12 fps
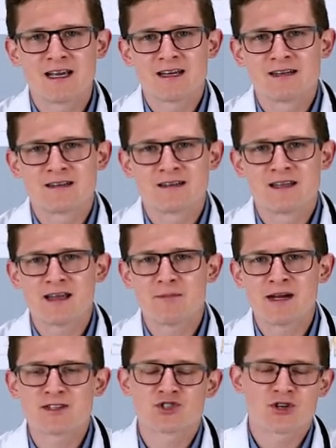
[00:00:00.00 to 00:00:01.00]
and they
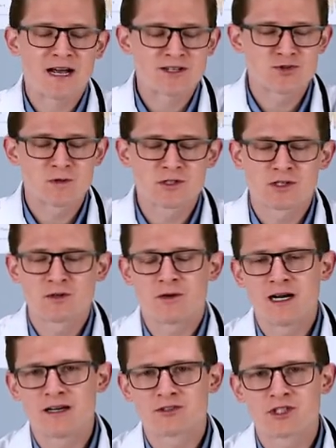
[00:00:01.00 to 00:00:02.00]
might scratch once in a
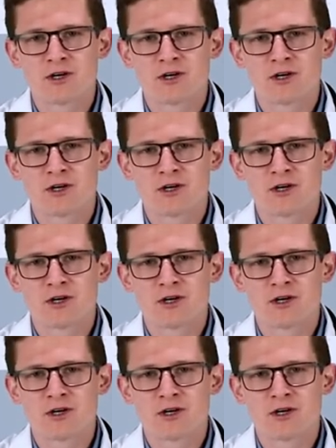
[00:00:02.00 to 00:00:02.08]
while,